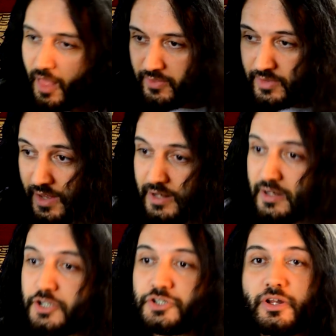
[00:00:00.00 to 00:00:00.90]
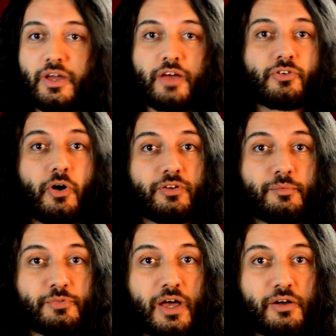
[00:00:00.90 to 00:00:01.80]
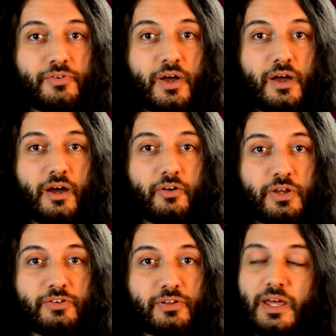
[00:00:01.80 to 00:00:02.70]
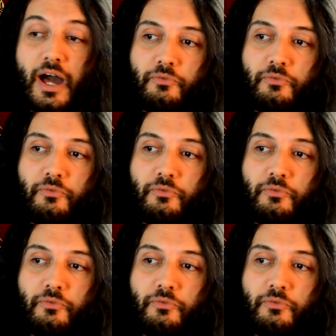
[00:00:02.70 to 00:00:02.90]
that Legionary has got himself recently.